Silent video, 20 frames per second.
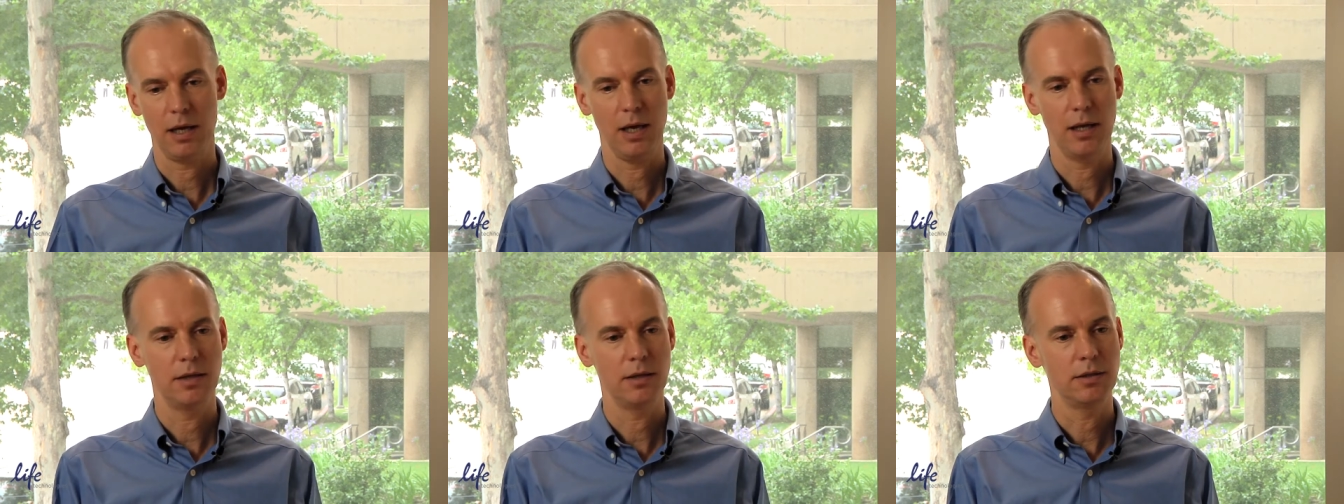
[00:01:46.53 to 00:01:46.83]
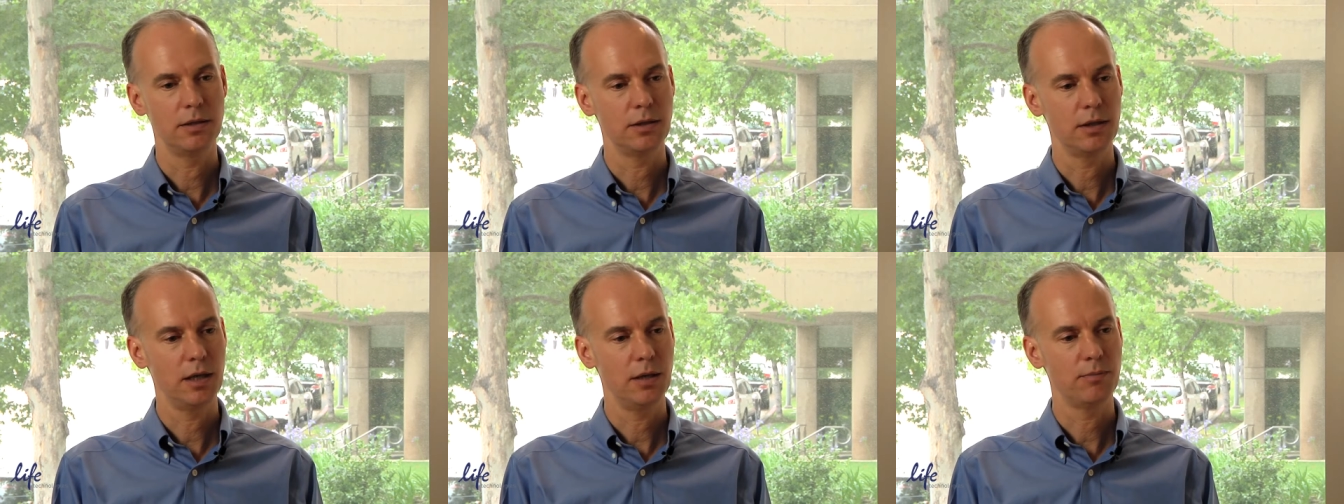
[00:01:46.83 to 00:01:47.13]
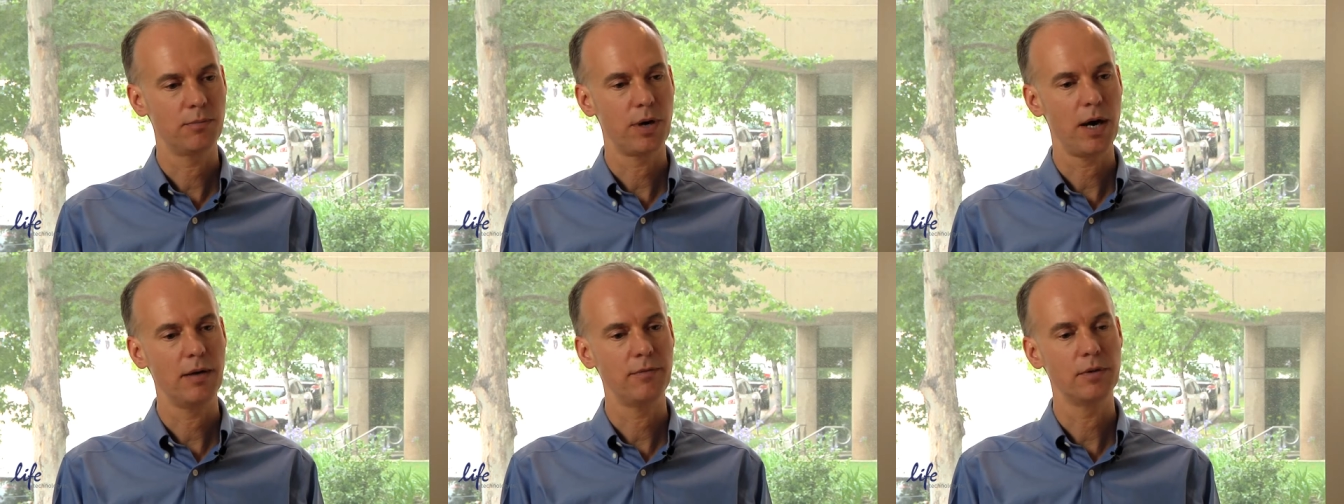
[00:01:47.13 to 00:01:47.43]
and in
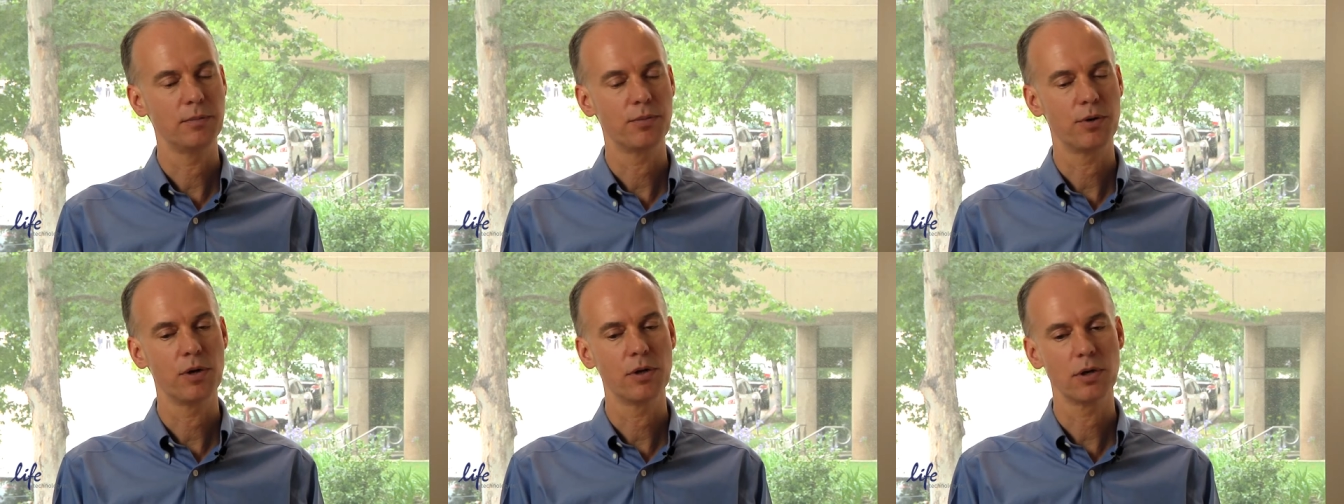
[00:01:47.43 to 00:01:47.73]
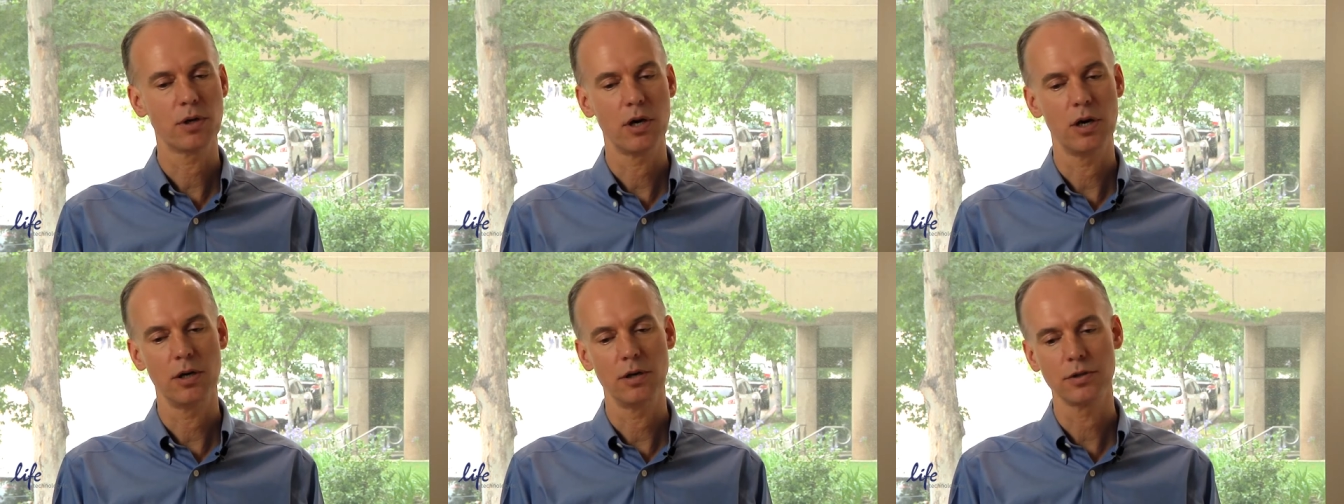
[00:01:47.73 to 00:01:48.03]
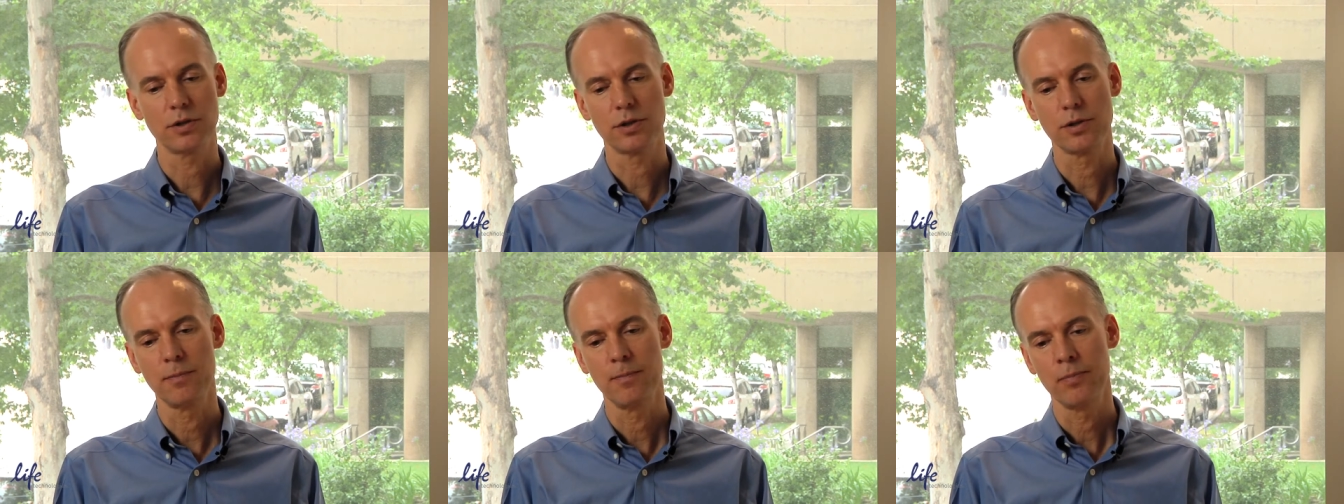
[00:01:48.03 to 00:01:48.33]
private
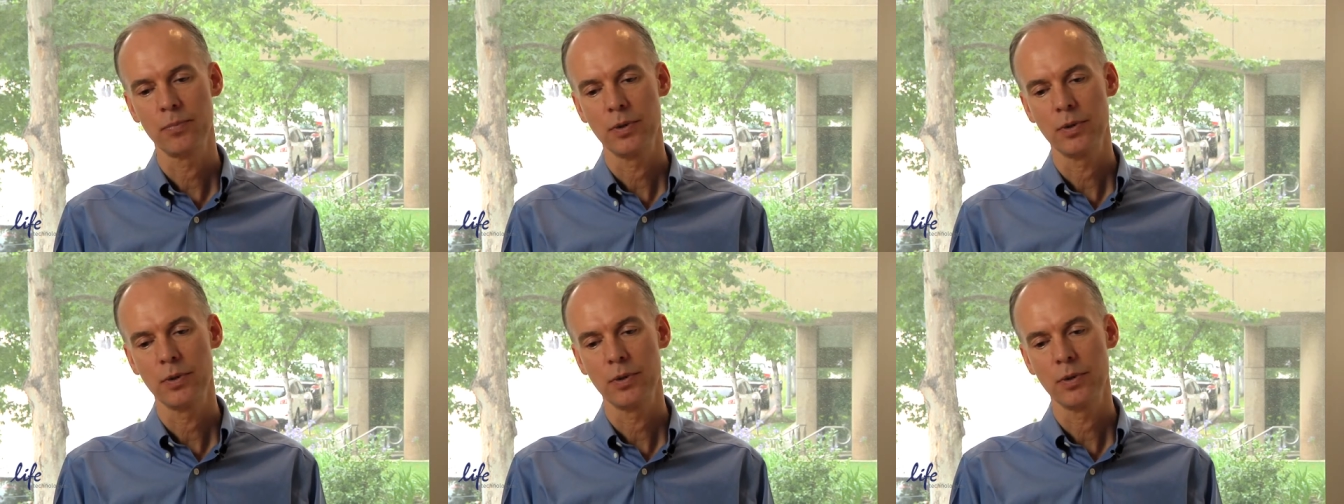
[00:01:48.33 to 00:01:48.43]
protocols,